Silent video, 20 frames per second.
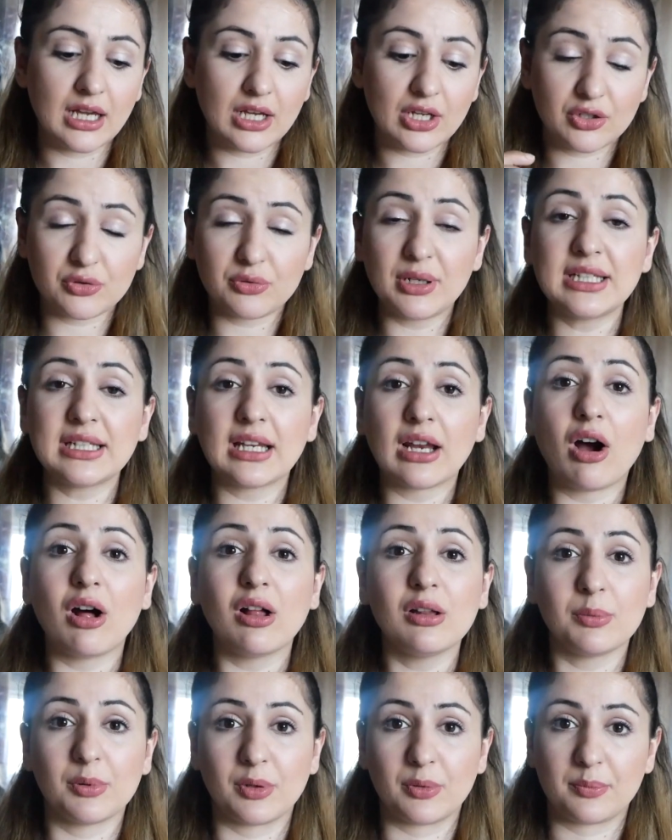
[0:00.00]
create an
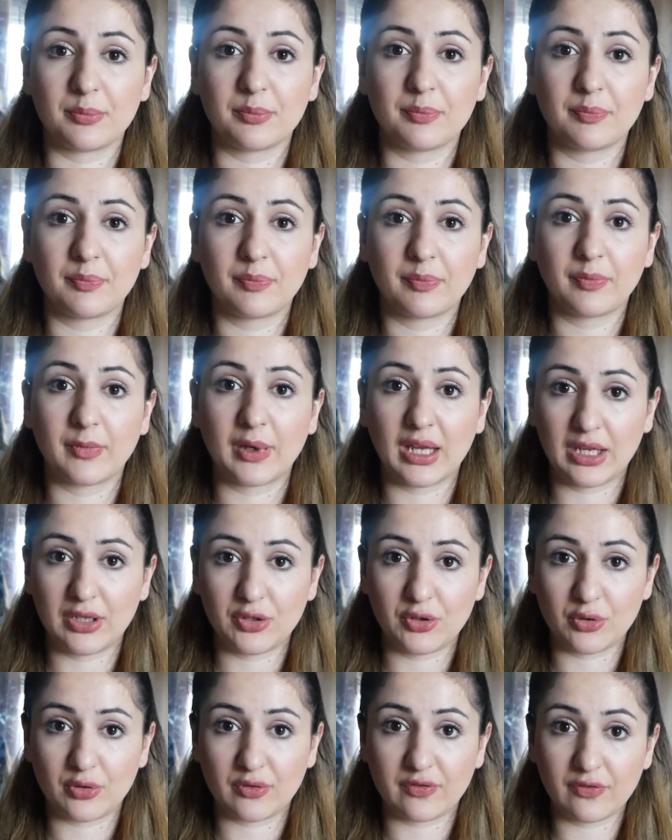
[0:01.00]
album in
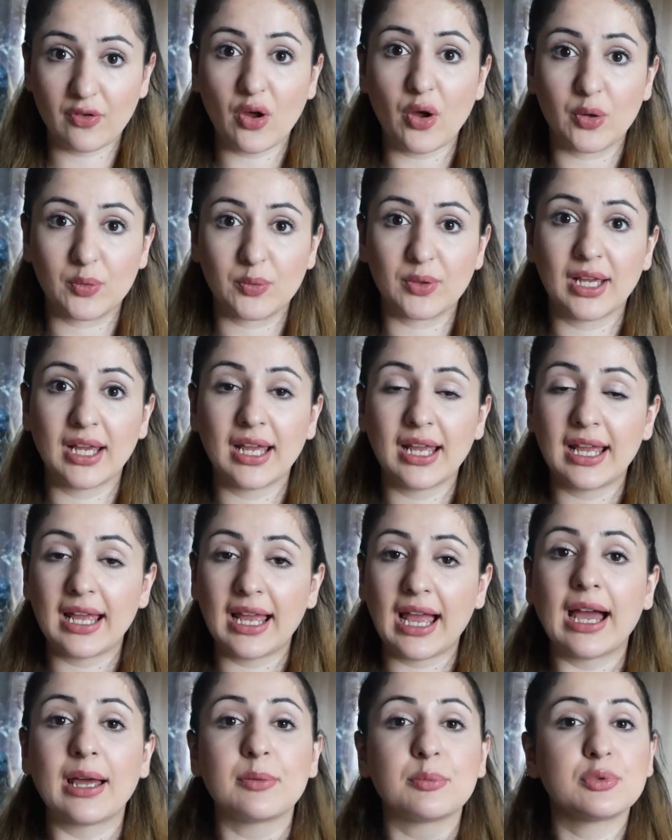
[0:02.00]
your phone
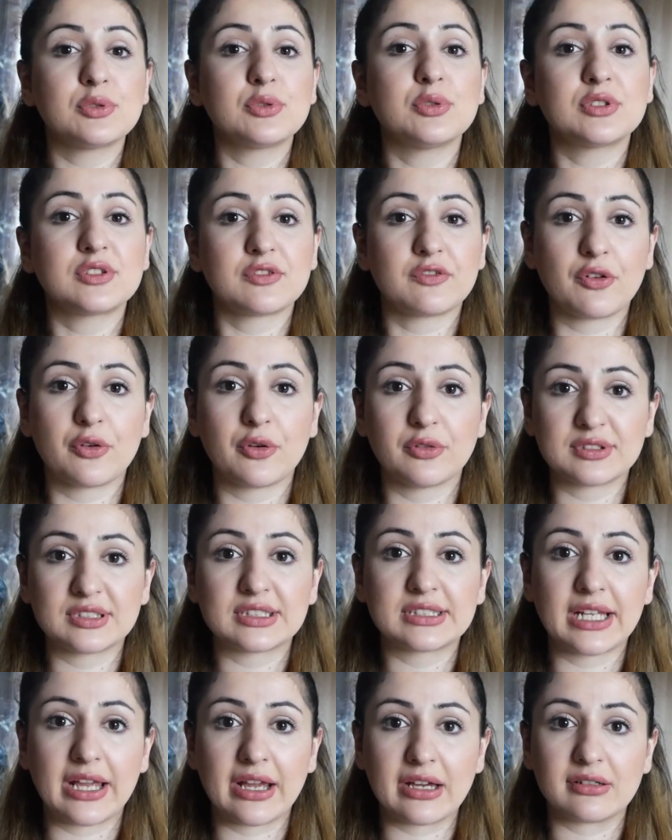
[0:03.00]
and put those photos
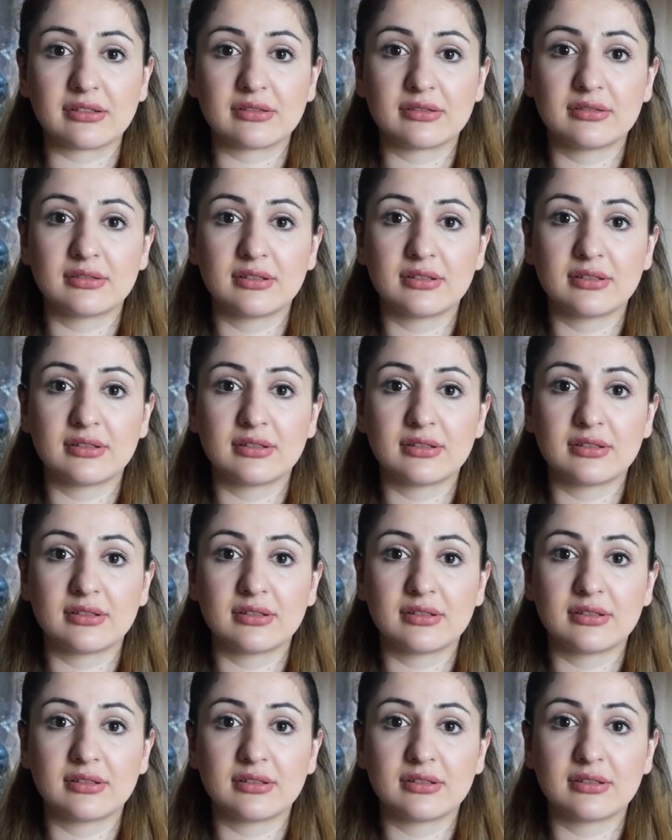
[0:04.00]
there.